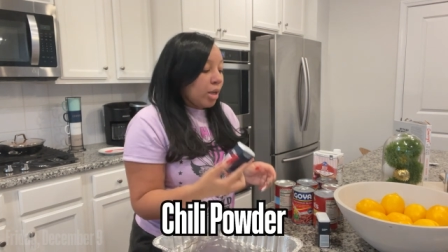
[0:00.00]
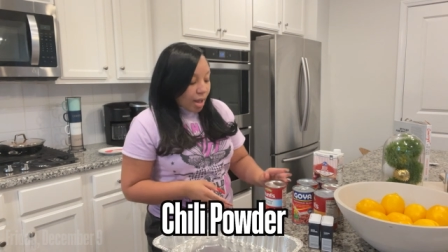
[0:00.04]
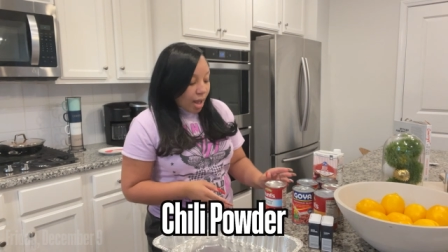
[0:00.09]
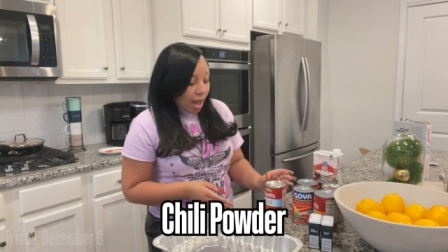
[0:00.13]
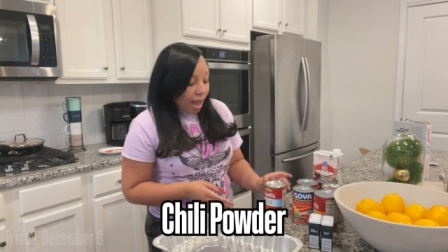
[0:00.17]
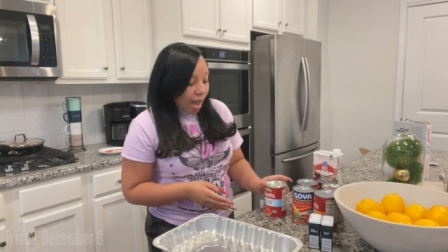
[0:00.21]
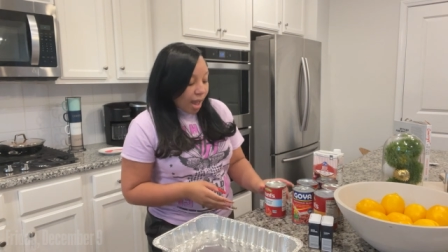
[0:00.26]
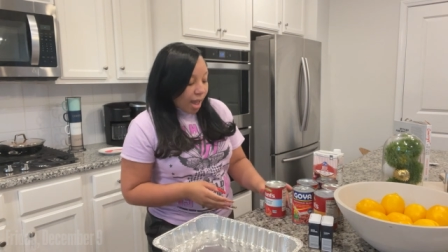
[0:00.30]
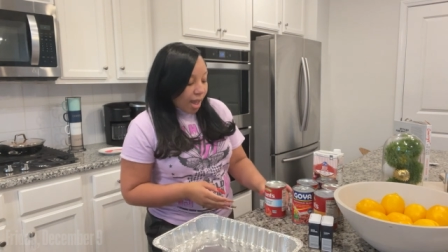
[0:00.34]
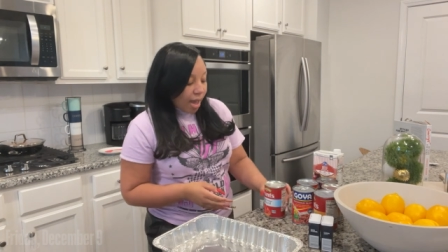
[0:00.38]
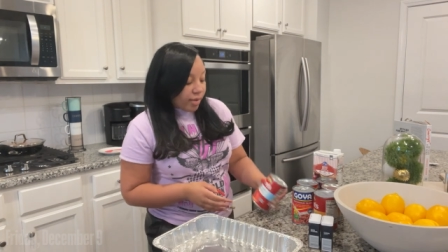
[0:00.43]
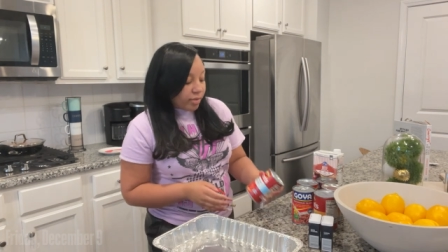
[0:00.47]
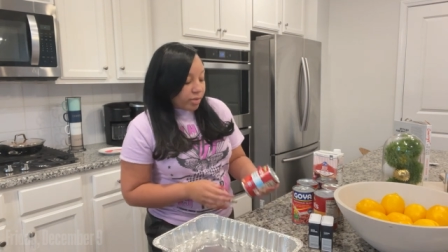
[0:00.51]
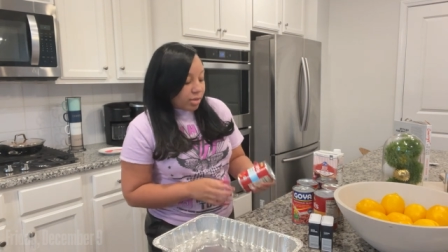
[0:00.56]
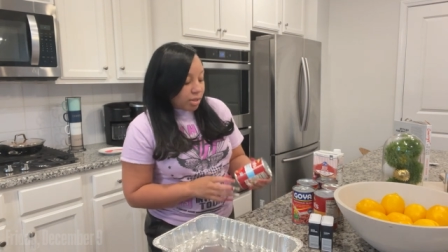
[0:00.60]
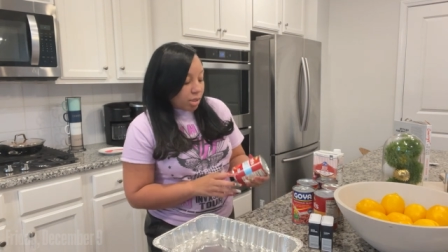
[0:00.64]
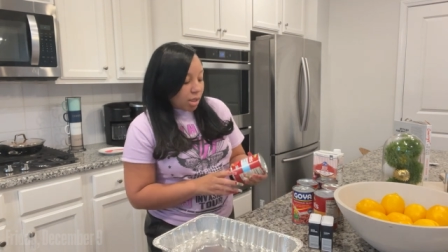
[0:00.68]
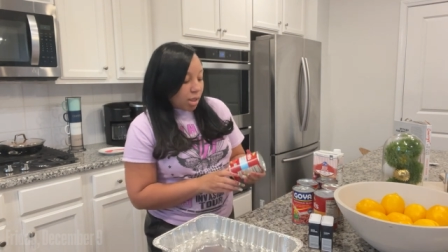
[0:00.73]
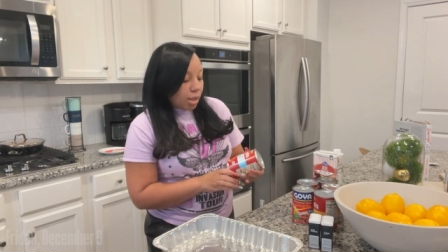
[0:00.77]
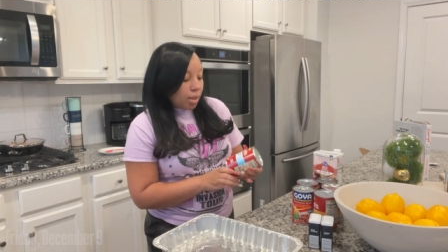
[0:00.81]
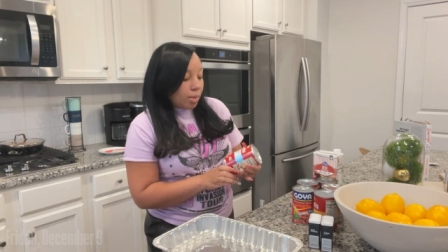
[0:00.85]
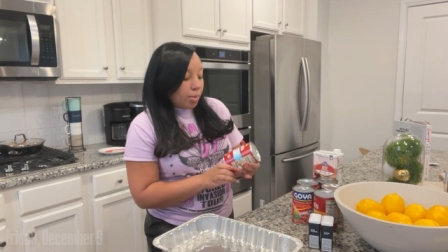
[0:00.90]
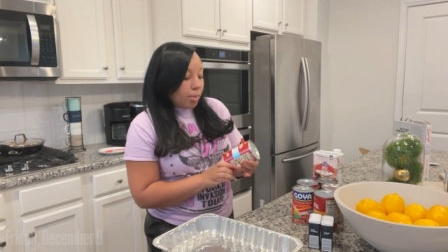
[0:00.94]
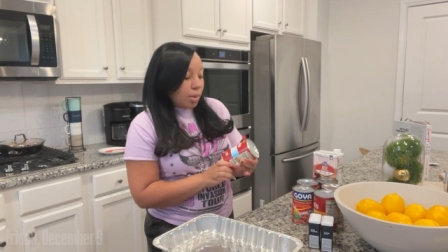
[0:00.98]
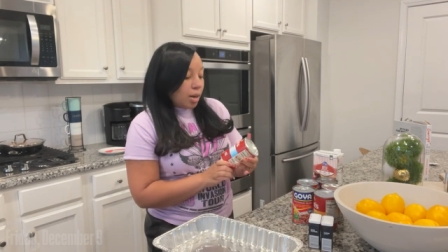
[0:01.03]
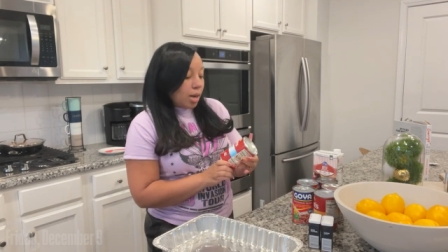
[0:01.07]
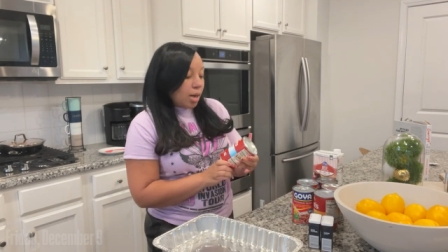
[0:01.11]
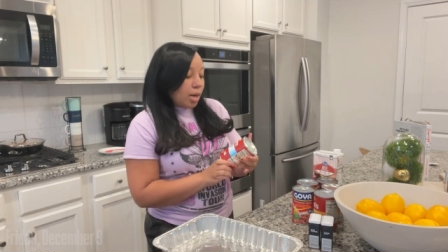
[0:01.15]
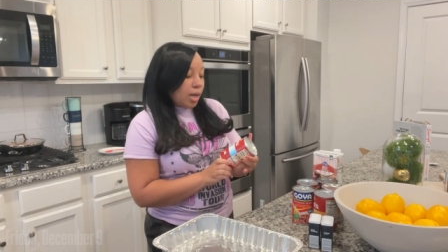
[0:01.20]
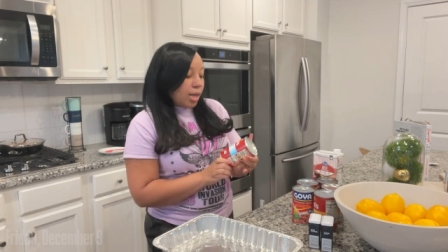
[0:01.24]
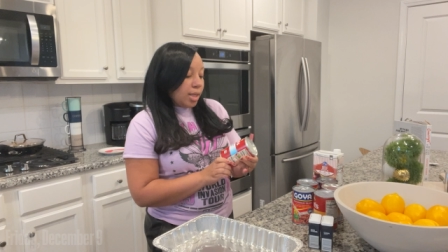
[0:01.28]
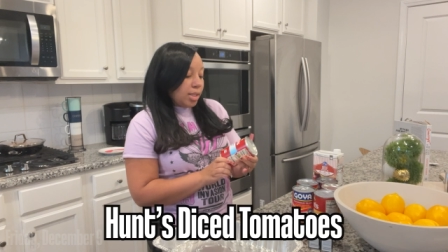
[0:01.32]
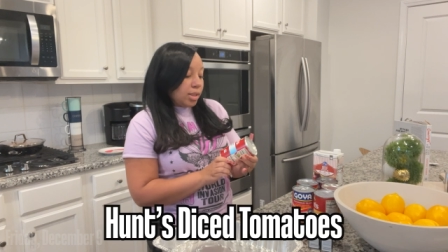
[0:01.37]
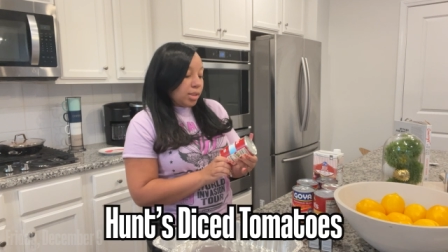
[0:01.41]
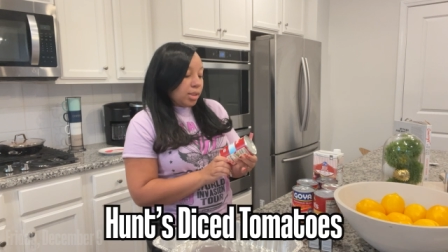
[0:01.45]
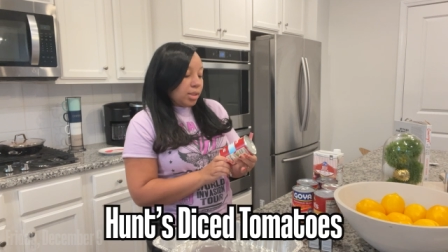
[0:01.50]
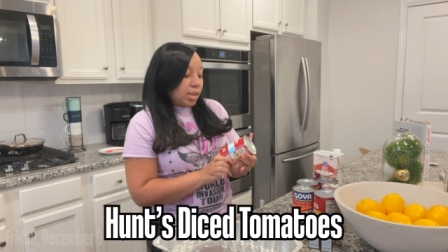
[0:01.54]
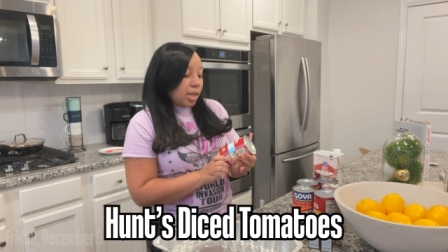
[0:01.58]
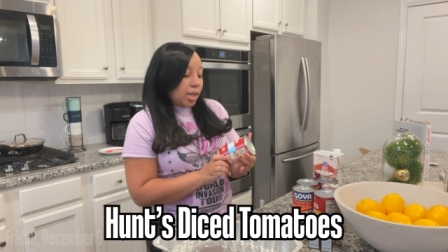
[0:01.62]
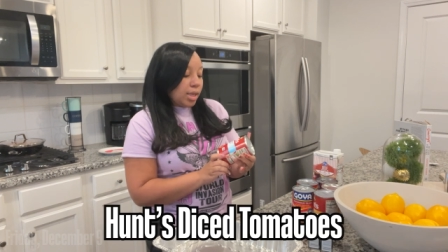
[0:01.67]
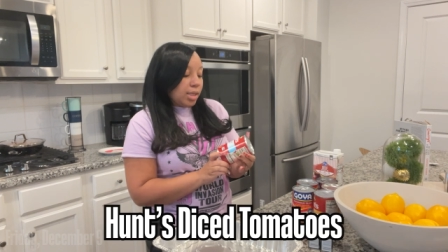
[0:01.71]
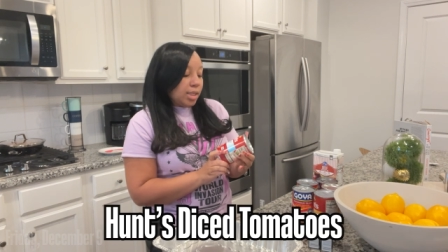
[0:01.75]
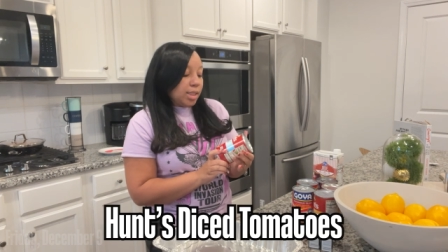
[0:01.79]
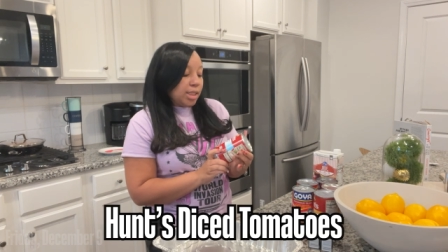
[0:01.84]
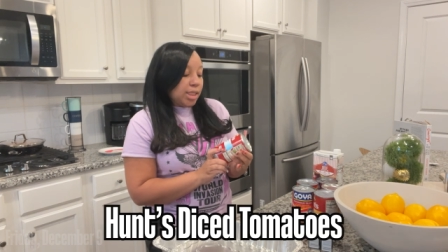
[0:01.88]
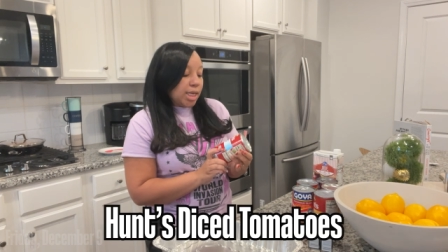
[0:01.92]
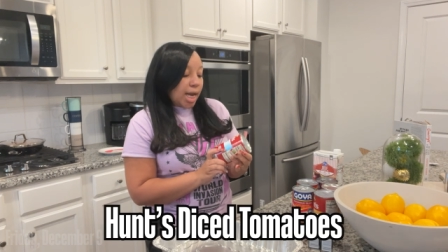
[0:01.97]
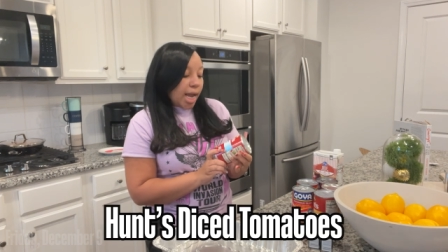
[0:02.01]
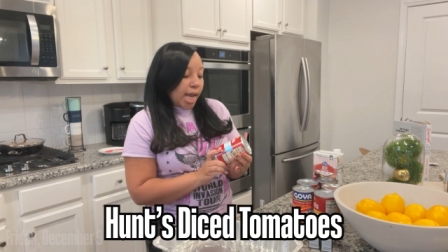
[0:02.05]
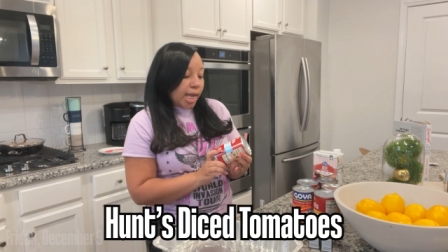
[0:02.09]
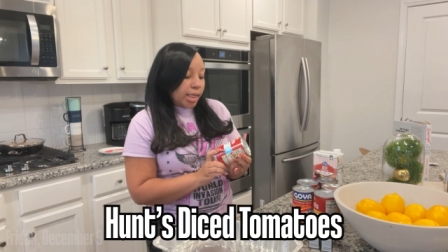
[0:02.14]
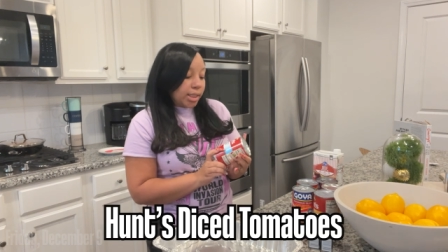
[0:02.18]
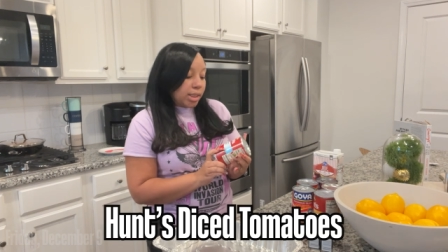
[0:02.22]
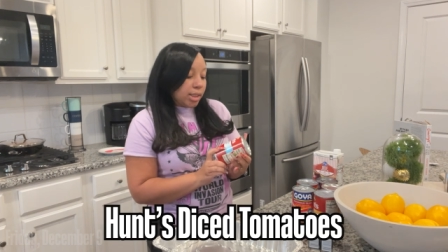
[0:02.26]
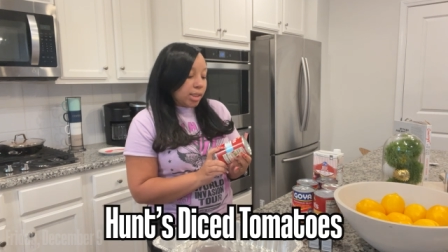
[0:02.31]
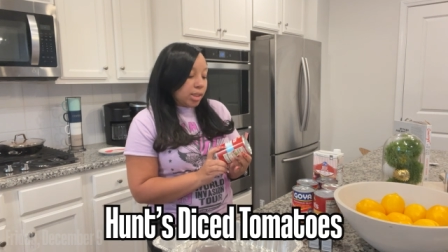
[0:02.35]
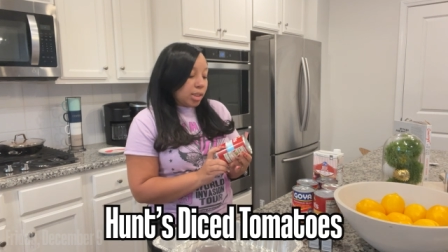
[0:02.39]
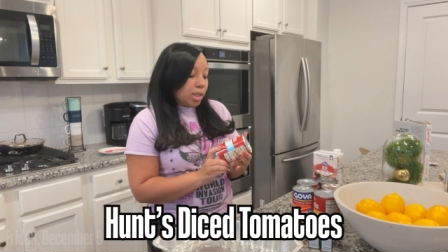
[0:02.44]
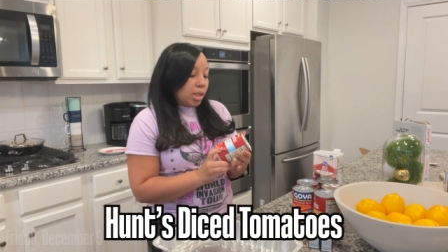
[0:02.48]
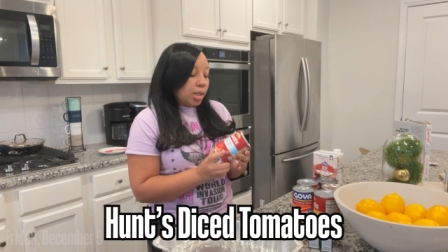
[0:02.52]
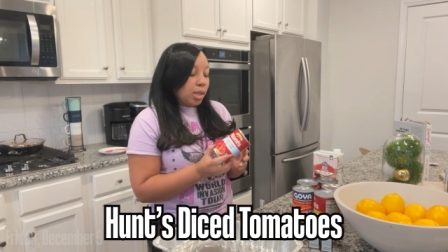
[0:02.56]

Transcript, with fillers: i have some hunts diced